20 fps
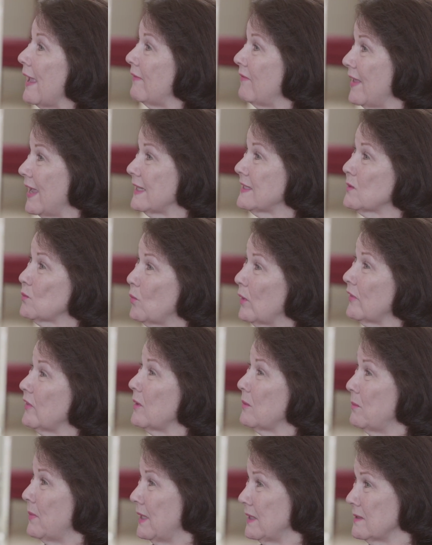And that's what
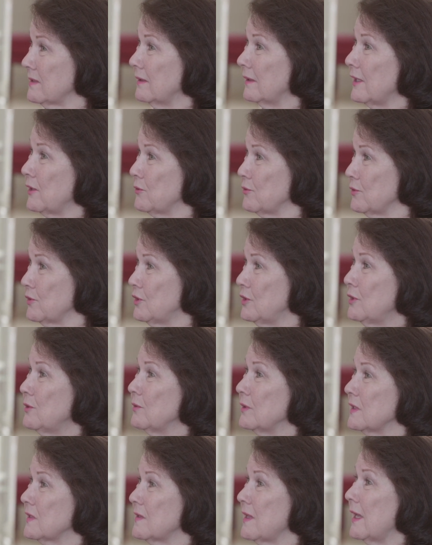the best leaders
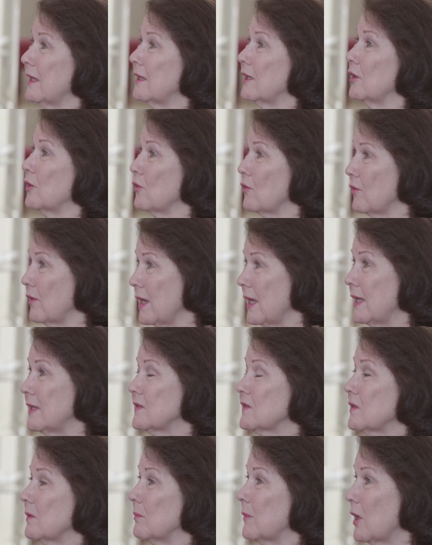do, is they can
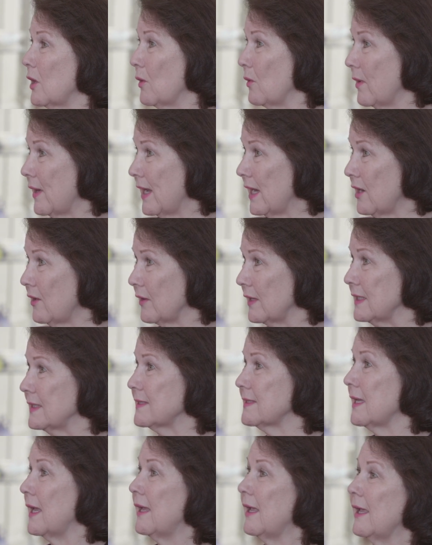create some
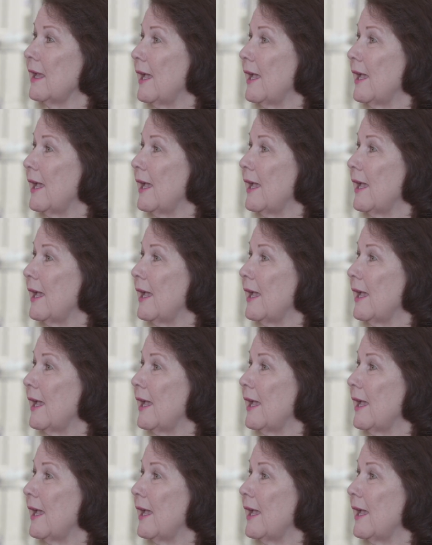coherence